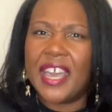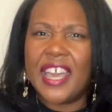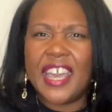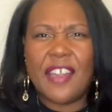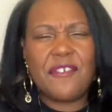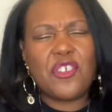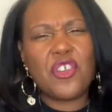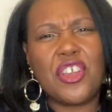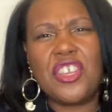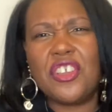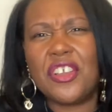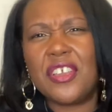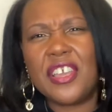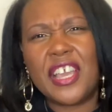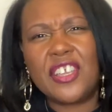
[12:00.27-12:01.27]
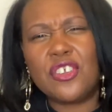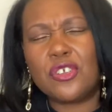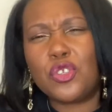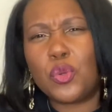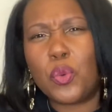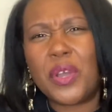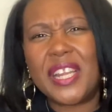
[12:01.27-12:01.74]
If you're your
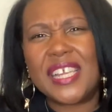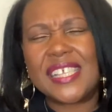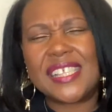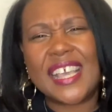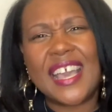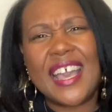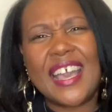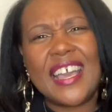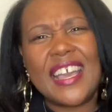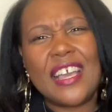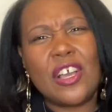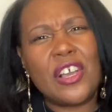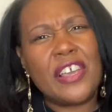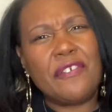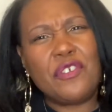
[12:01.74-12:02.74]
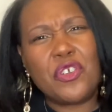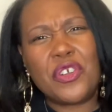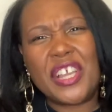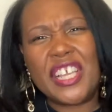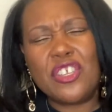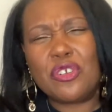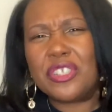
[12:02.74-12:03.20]
20s, if you're
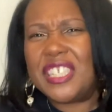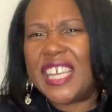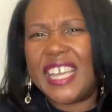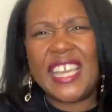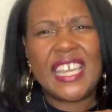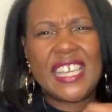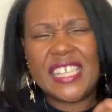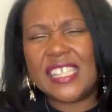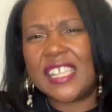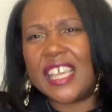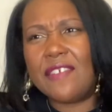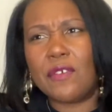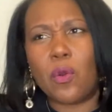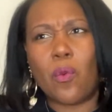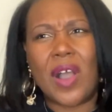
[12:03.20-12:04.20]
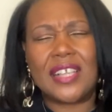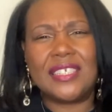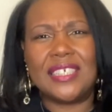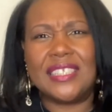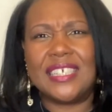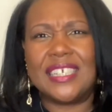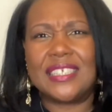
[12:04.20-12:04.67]
in your teens even
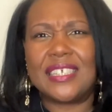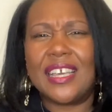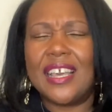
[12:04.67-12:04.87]
watching this,